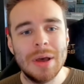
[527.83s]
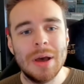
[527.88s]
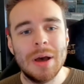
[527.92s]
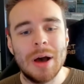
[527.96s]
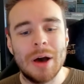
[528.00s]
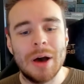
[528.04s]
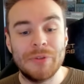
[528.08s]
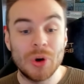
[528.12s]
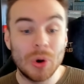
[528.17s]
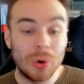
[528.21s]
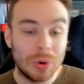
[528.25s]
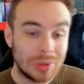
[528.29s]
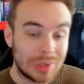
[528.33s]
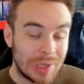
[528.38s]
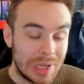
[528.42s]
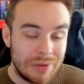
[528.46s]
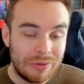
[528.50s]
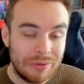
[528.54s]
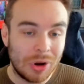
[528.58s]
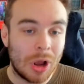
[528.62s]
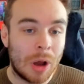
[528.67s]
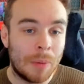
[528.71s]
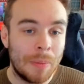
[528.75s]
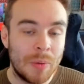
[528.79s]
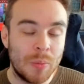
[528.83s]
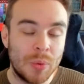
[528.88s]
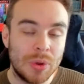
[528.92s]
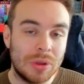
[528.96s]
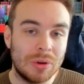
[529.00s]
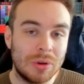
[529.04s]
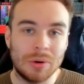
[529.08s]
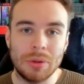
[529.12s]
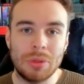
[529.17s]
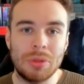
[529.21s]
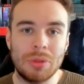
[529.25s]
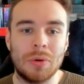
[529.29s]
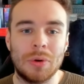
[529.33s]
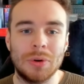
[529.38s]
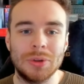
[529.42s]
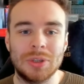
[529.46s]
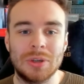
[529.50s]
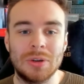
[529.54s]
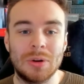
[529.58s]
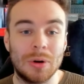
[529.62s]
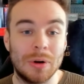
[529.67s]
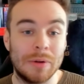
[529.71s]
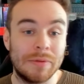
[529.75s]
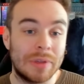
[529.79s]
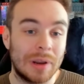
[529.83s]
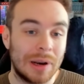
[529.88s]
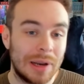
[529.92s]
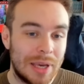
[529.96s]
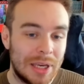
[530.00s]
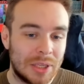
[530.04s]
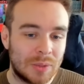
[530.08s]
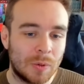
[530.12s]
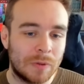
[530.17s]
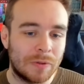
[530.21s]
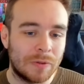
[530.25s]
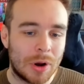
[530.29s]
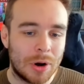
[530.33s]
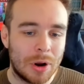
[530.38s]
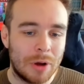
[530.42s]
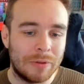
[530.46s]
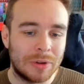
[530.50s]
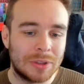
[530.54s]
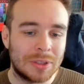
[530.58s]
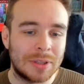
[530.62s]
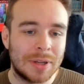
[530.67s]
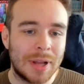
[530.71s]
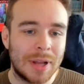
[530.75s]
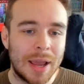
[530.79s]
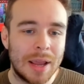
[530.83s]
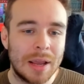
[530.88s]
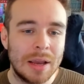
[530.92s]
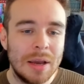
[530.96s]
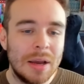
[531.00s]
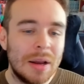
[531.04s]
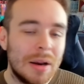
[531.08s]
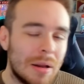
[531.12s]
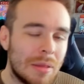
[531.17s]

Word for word: Of course, leave a comment with your thoughts on all of the leaks we've gone over today.